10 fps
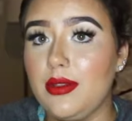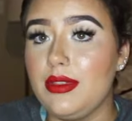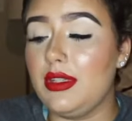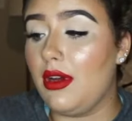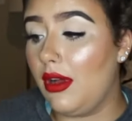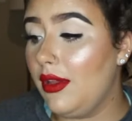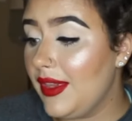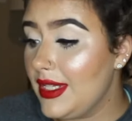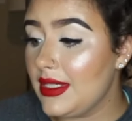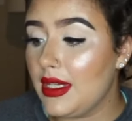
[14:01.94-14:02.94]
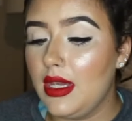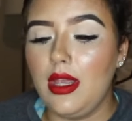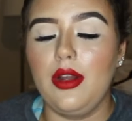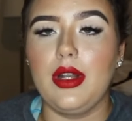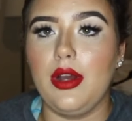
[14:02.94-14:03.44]
using all of this,
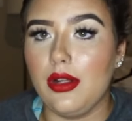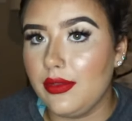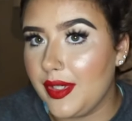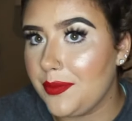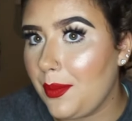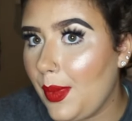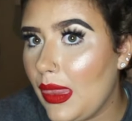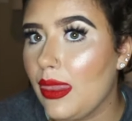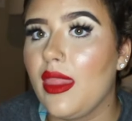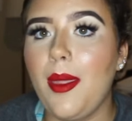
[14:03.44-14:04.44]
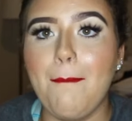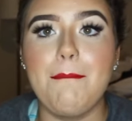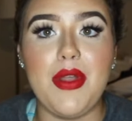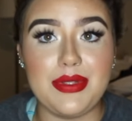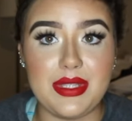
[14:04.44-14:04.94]
not all of it,
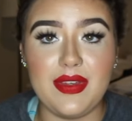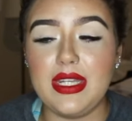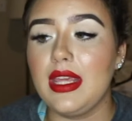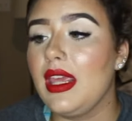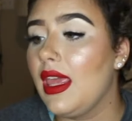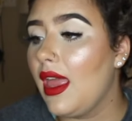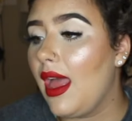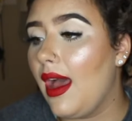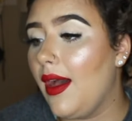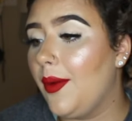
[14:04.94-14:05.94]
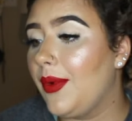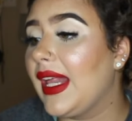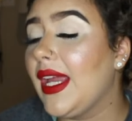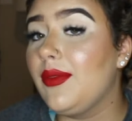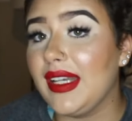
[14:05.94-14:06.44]
most of it, when
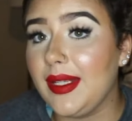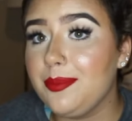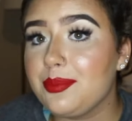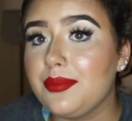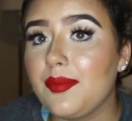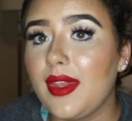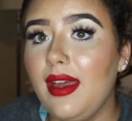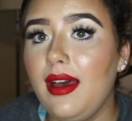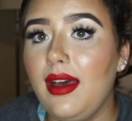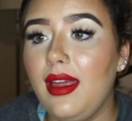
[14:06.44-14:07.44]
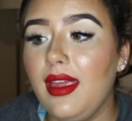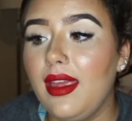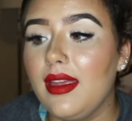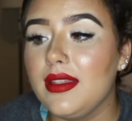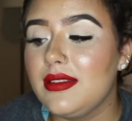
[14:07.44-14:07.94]
I get ready.
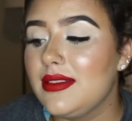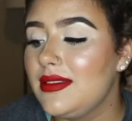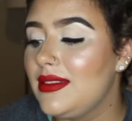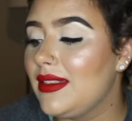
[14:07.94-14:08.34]
And